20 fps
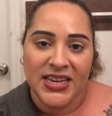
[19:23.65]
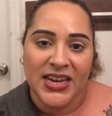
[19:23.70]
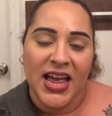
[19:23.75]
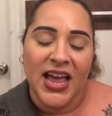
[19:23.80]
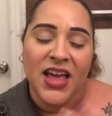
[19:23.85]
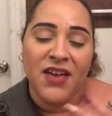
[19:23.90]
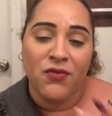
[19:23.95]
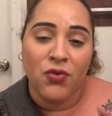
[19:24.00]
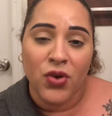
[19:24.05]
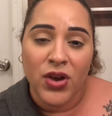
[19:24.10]
I
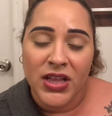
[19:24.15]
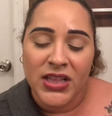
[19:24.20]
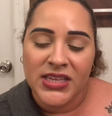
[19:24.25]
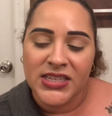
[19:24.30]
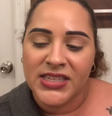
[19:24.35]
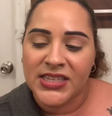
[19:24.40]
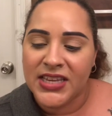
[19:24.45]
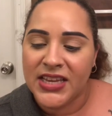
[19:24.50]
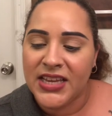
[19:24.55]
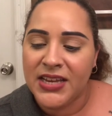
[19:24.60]
have oily
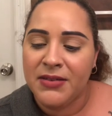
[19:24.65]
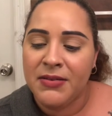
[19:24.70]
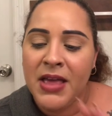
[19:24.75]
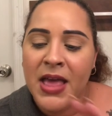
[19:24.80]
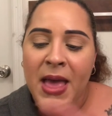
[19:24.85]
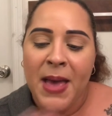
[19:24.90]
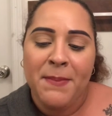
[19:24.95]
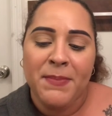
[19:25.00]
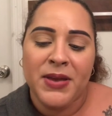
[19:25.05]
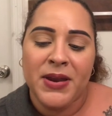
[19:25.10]
skin,
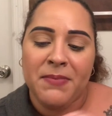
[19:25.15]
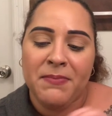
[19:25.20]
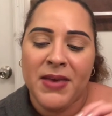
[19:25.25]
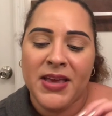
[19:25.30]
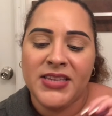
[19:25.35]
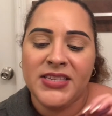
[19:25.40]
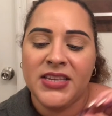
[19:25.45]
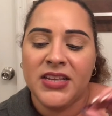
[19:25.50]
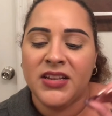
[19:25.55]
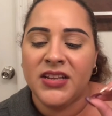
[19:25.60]
but it
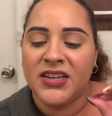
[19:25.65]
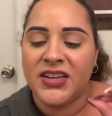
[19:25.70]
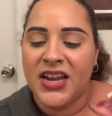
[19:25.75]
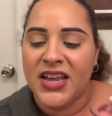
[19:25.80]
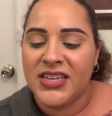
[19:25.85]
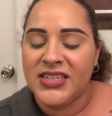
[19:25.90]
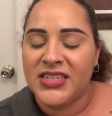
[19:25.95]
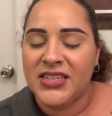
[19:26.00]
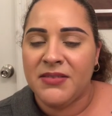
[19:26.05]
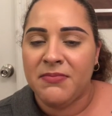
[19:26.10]
makes it look
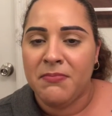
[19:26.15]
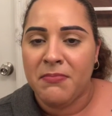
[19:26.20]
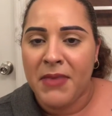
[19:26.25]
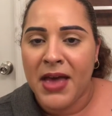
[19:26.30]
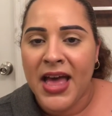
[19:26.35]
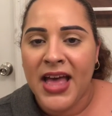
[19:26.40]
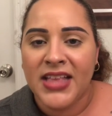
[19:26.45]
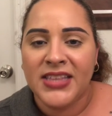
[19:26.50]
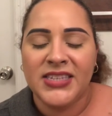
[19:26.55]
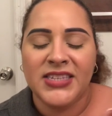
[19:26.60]
nice and
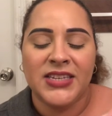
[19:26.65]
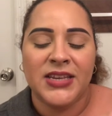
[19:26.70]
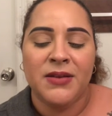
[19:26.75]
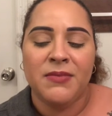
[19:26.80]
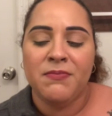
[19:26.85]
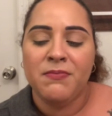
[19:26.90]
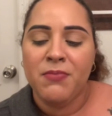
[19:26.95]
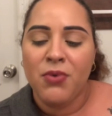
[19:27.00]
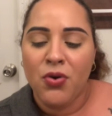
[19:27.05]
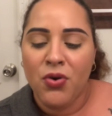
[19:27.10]
matte,
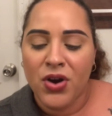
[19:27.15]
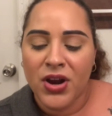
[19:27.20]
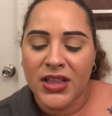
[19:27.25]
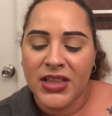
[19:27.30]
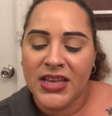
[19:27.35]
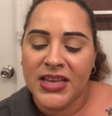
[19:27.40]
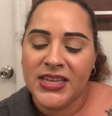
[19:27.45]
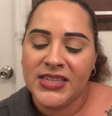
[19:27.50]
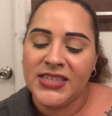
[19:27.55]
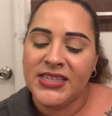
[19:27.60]

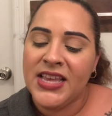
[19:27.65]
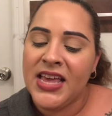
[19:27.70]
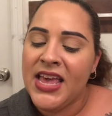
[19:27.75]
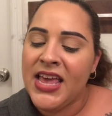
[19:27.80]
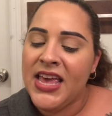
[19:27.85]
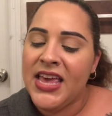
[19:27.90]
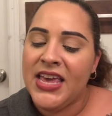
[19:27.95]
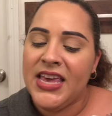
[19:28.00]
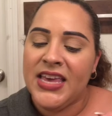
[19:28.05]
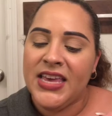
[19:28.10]
poreless.
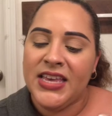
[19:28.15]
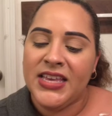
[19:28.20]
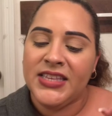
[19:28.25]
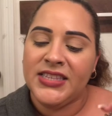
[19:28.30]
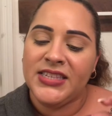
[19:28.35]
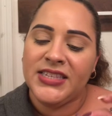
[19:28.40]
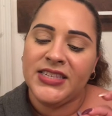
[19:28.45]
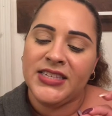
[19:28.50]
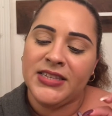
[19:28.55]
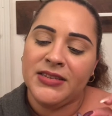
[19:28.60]

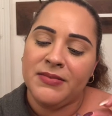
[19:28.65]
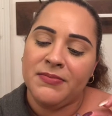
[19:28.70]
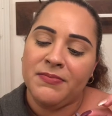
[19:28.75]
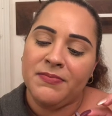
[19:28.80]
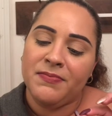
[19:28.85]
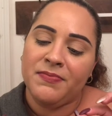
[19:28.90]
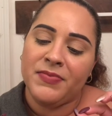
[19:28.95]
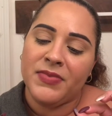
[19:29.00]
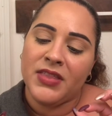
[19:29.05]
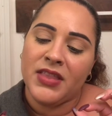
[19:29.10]
It's
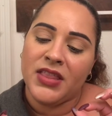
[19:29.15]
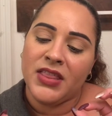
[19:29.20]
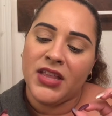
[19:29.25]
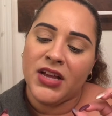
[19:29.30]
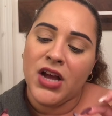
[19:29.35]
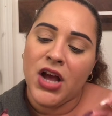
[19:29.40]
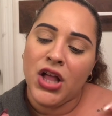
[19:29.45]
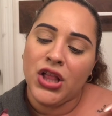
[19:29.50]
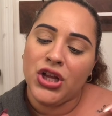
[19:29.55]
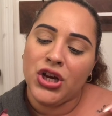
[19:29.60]
the
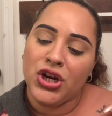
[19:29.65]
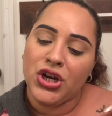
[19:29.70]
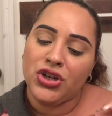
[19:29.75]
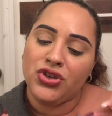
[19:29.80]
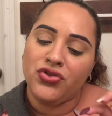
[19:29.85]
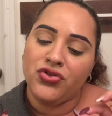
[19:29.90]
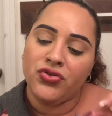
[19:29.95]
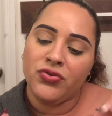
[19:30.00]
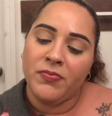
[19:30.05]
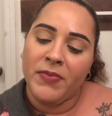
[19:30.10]
color
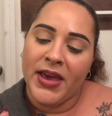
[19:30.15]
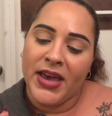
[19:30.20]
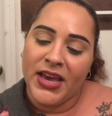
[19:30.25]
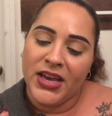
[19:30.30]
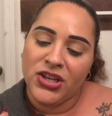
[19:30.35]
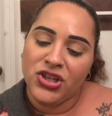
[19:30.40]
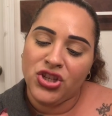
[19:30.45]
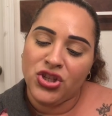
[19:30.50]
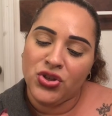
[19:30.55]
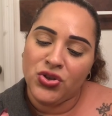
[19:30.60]
True
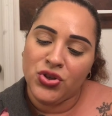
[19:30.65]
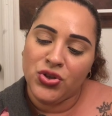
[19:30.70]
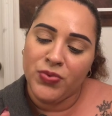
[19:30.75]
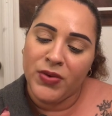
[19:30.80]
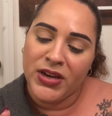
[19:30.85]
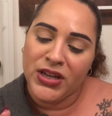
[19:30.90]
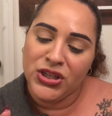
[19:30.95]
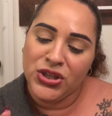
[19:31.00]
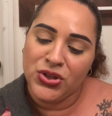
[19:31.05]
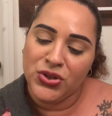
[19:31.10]
Beige
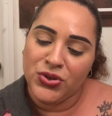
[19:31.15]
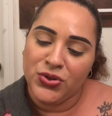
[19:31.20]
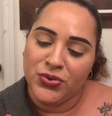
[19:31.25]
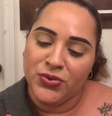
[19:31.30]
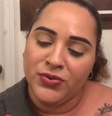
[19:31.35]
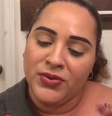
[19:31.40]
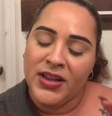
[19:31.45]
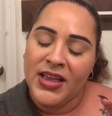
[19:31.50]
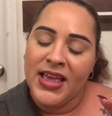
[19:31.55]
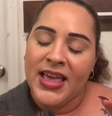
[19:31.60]

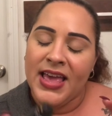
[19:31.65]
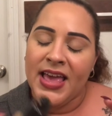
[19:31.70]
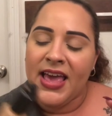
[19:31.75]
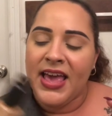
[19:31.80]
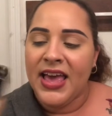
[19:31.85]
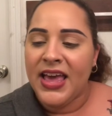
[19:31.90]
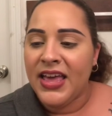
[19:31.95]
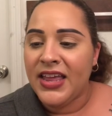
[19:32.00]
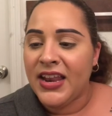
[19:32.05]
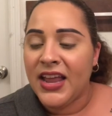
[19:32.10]
222,
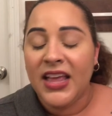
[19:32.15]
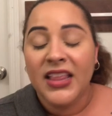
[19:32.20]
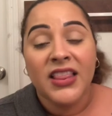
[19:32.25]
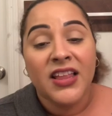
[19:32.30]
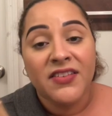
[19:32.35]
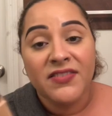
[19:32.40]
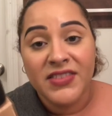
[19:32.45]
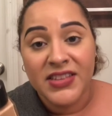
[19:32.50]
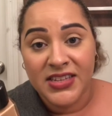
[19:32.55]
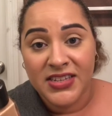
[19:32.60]
and I
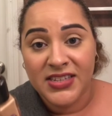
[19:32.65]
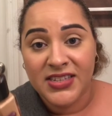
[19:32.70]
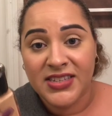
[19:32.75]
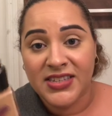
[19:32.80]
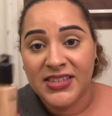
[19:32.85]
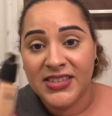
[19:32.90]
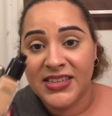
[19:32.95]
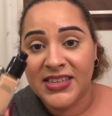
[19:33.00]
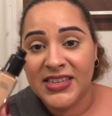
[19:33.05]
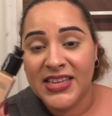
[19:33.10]
love
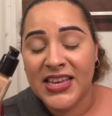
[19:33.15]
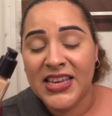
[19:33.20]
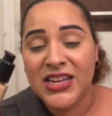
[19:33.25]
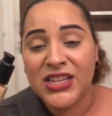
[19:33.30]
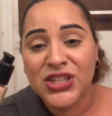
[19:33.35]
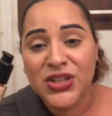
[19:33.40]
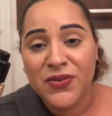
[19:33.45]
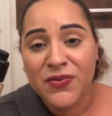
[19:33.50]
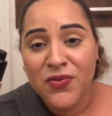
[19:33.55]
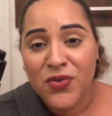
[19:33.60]
this. It
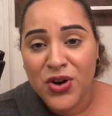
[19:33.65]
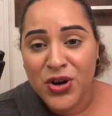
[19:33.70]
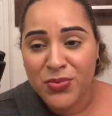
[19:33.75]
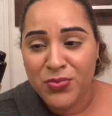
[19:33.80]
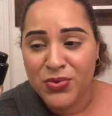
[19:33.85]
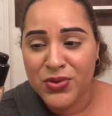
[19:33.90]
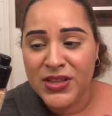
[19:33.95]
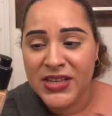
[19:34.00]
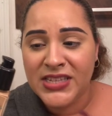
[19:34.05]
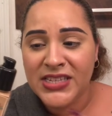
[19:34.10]
is
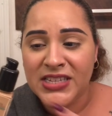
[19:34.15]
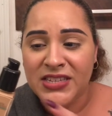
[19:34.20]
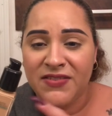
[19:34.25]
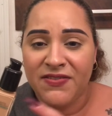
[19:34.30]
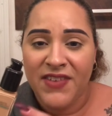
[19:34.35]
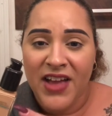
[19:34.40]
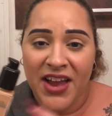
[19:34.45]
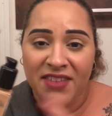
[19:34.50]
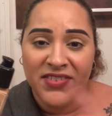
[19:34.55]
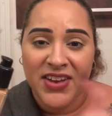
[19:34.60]
affordable. This is
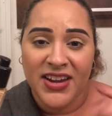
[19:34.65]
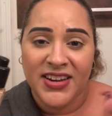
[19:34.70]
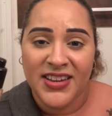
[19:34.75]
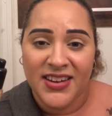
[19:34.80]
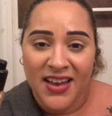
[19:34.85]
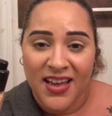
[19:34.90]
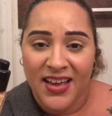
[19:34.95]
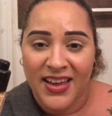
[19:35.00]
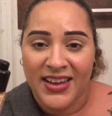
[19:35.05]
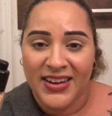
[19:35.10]

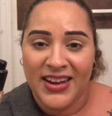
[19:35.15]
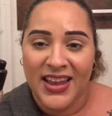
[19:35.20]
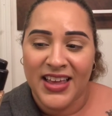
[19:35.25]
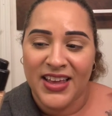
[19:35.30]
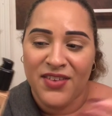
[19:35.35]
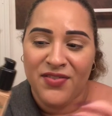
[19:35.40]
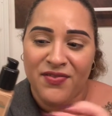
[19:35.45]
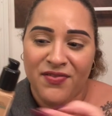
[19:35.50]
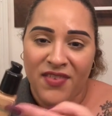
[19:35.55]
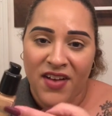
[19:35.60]
$5.99,
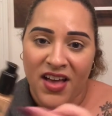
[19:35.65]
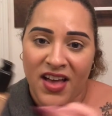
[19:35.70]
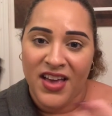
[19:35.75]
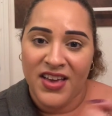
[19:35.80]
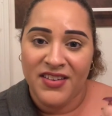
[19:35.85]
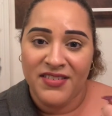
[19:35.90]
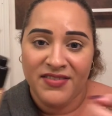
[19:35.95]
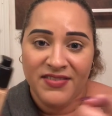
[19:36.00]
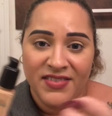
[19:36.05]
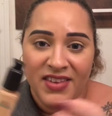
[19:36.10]
like
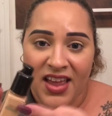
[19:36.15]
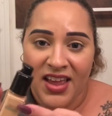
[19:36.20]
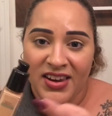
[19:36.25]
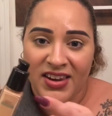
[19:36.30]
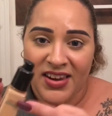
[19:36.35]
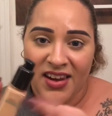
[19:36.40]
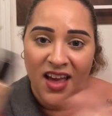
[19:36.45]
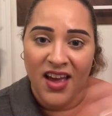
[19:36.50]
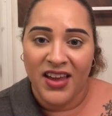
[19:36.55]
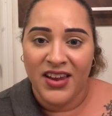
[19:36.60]
$5.99
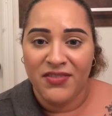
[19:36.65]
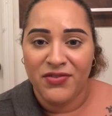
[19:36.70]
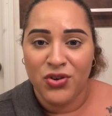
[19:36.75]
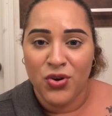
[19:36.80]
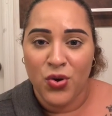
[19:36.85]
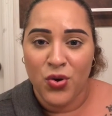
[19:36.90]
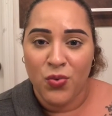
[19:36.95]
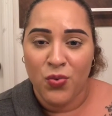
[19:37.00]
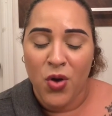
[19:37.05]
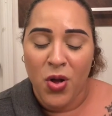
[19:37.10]
if you
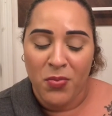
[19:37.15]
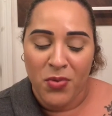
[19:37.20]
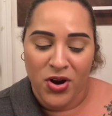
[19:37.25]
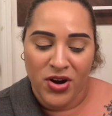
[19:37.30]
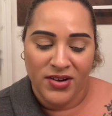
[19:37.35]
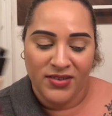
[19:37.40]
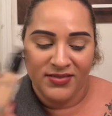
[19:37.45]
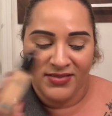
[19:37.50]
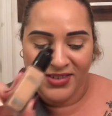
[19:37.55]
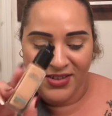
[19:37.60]
go to
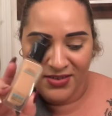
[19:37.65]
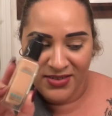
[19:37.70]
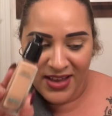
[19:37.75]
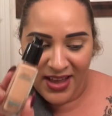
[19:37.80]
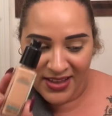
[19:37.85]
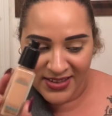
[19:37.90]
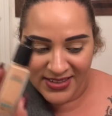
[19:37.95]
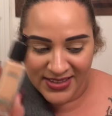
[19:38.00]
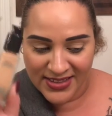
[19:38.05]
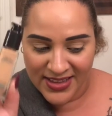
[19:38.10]
Walmart. So yes,
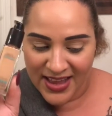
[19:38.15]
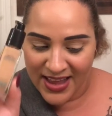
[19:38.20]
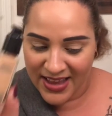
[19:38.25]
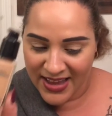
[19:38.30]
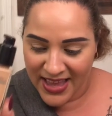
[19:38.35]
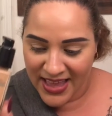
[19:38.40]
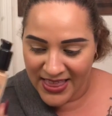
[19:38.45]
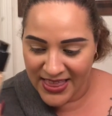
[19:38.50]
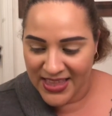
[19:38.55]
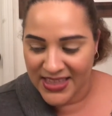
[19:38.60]
I
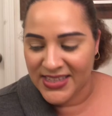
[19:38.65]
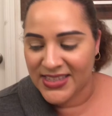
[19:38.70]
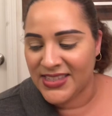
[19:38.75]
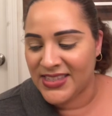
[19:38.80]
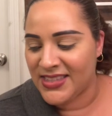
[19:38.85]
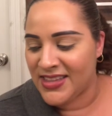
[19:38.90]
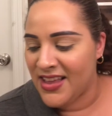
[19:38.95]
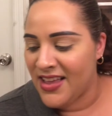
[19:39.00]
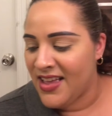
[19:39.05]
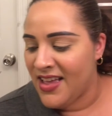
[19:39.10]
get
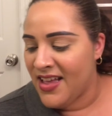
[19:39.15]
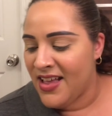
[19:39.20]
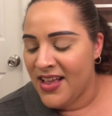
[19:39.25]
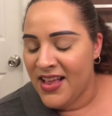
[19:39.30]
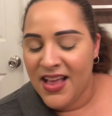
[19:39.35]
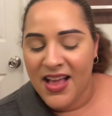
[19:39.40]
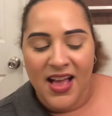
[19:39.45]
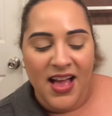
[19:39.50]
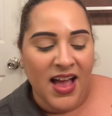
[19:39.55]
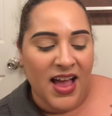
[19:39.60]

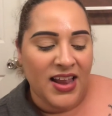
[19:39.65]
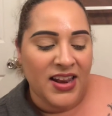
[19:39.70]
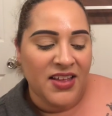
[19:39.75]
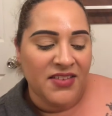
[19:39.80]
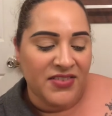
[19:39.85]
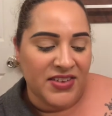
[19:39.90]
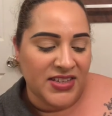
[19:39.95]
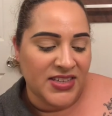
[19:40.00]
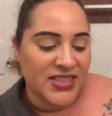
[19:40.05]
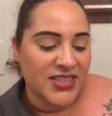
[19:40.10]
this. I love
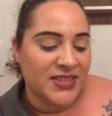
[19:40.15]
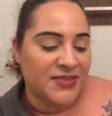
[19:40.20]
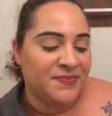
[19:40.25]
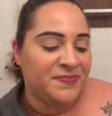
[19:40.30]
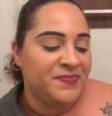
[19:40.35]
it.